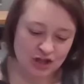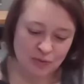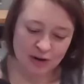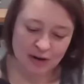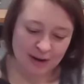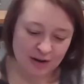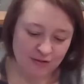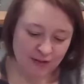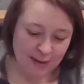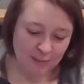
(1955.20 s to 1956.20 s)
she's worried about
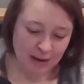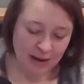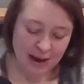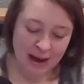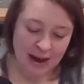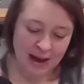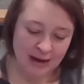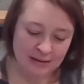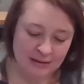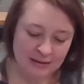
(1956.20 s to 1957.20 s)
her family,
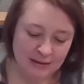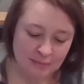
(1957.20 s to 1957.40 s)
and